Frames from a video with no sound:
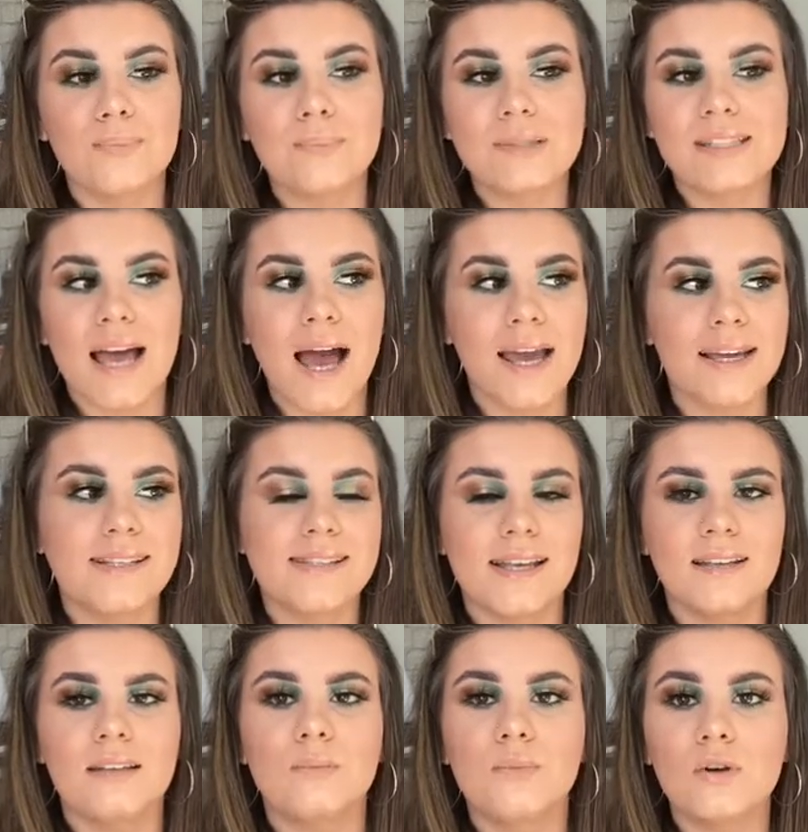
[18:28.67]
site is
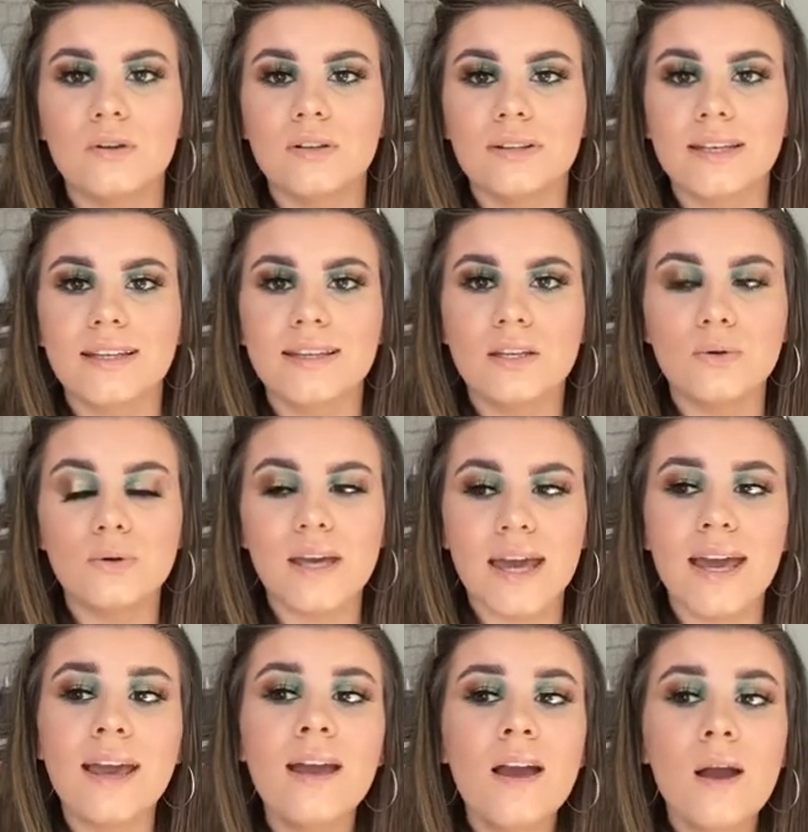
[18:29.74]
selling them currently in the
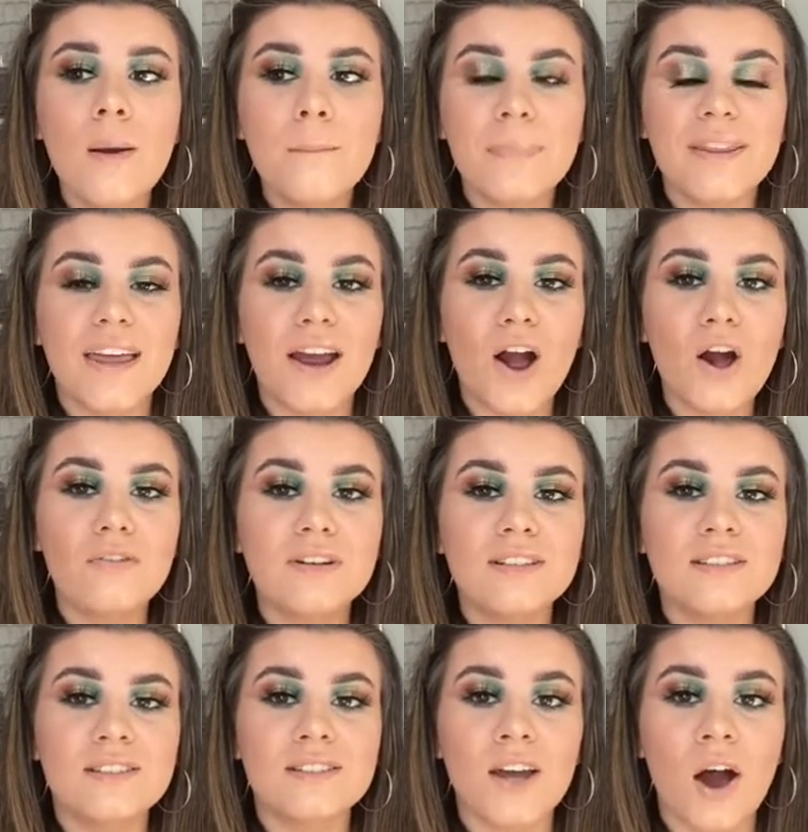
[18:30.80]
UK, but they are in
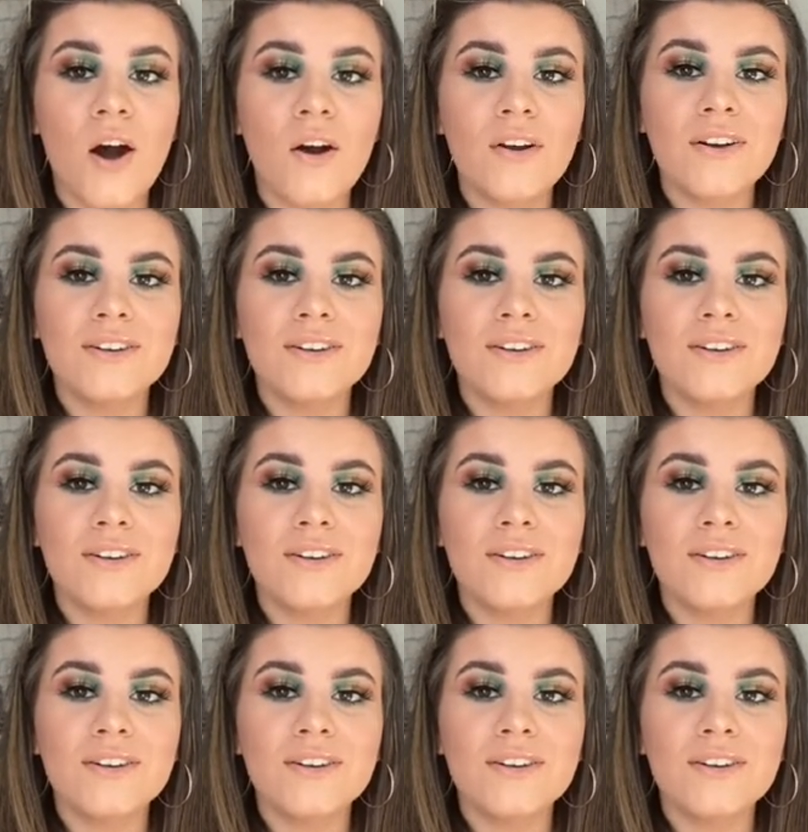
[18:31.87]
stock.